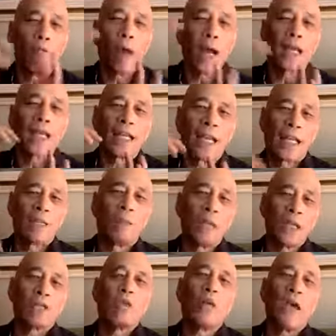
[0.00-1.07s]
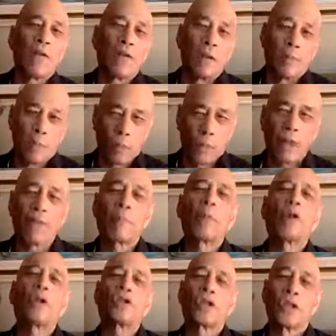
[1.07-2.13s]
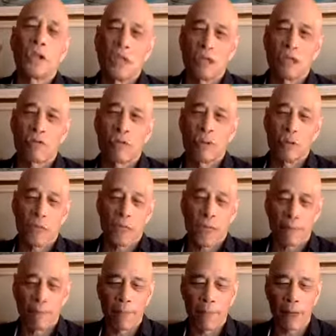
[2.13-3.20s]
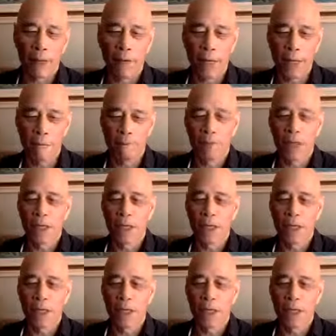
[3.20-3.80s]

recognize because we have a personal history with them. All right.